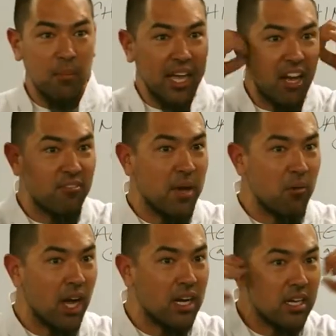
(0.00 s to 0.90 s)
coming out of
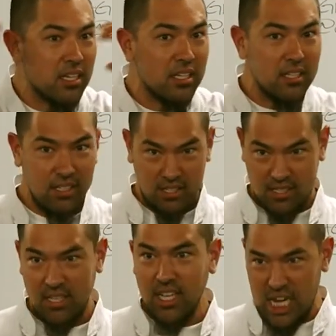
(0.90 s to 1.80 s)
my what?
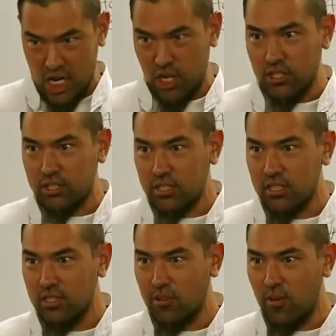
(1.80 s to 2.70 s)
Ears.
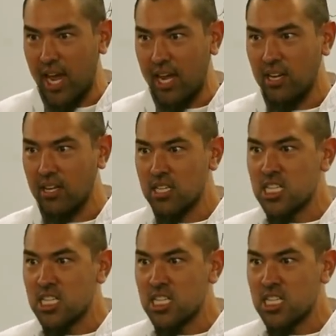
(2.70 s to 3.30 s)
Ears, right?